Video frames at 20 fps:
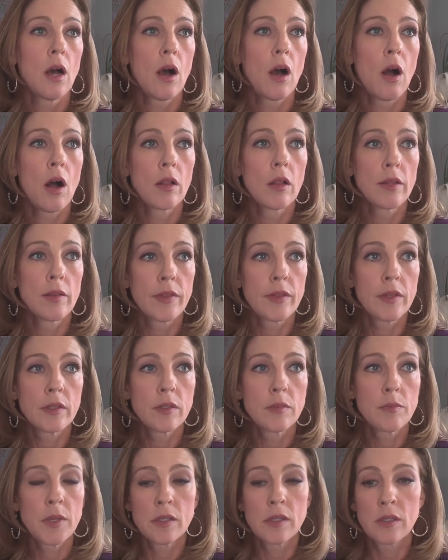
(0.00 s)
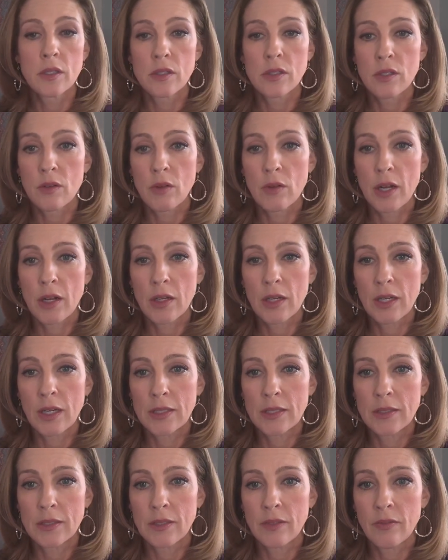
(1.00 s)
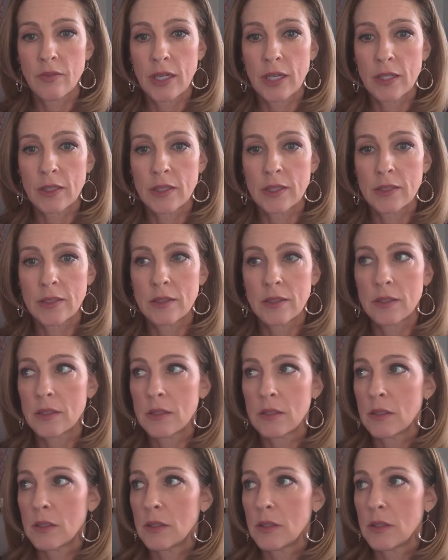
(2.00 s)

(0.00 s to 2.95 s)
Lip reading: all of this business around guns and violence?